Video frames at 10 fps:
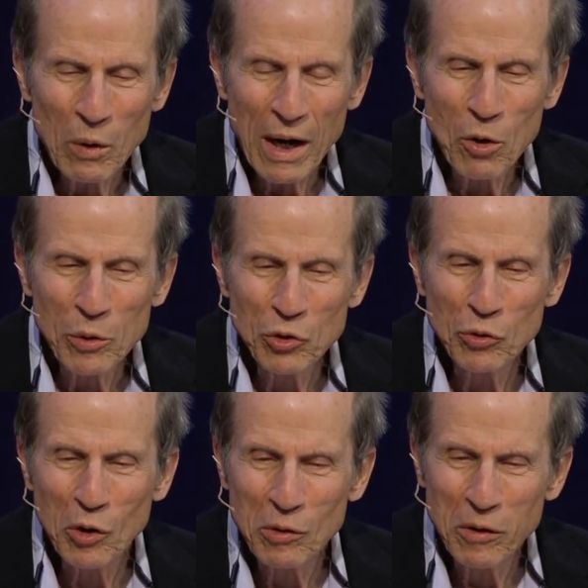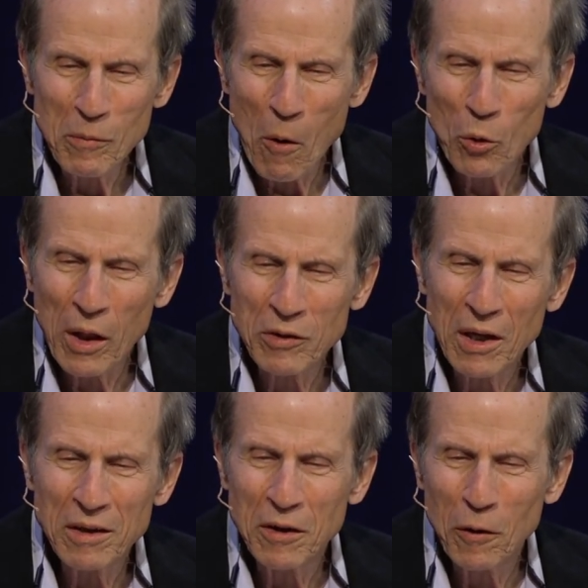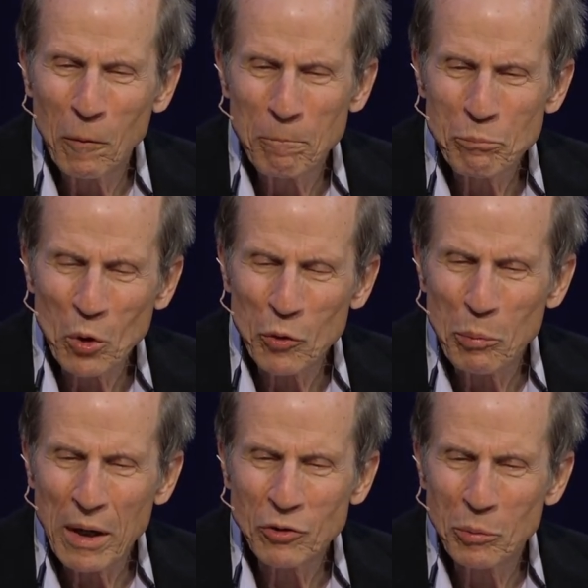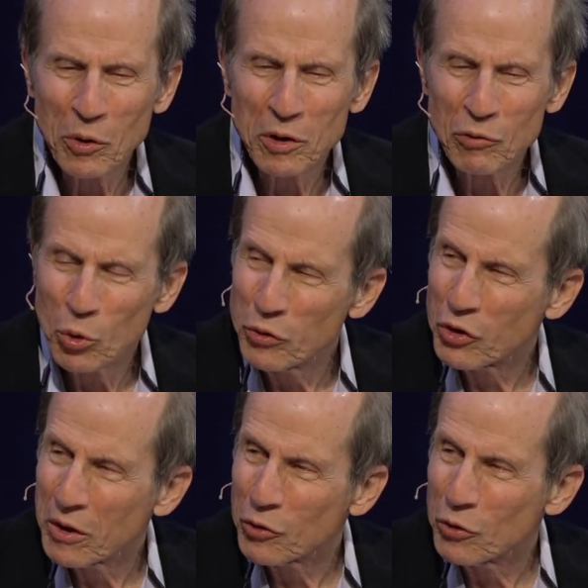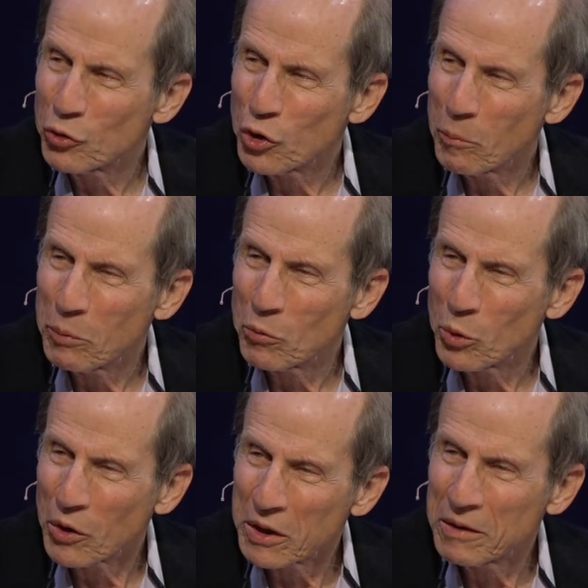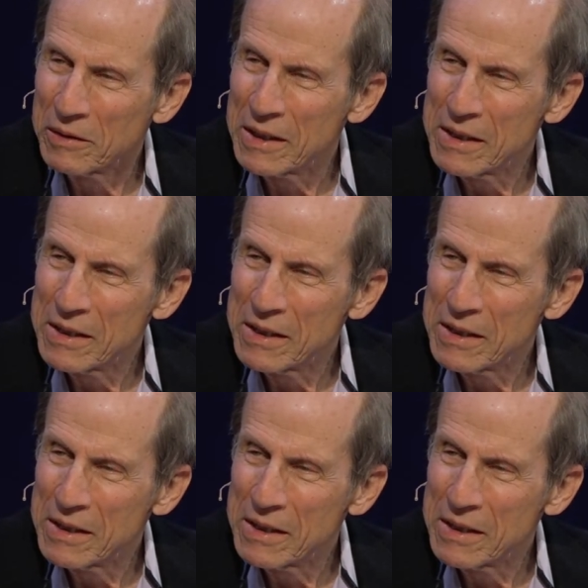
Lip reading: I always used to hold out the ideal or the possibility of good citizenship and really